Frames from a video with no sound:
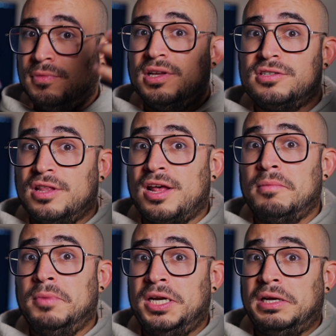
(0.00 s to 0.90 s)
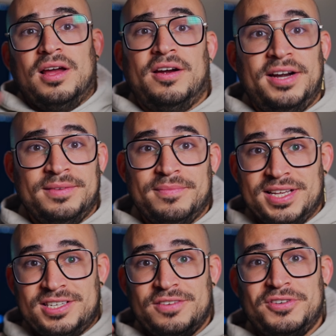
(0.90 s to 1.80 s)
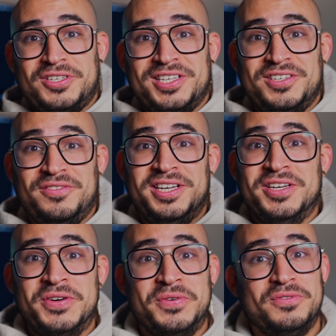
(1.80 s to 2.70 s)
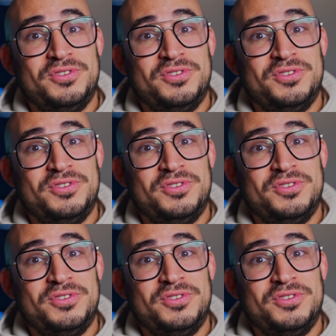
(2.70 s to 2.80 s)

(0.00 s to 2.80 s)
It's a lot of money. Alright, that's it for today's video.